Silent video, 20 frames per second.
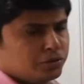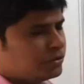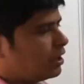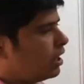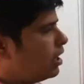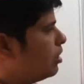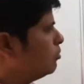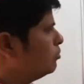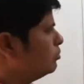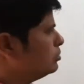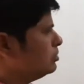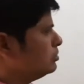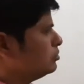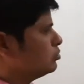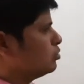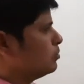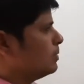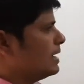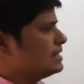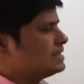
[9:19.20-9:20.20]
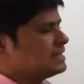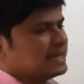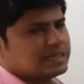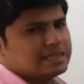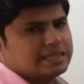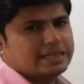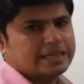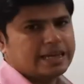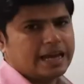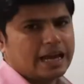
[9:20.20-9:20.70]
how Tobias
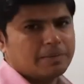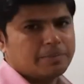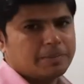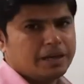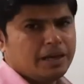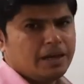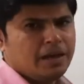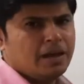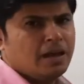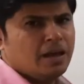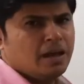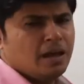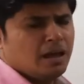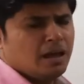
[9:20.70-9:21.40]
acid can be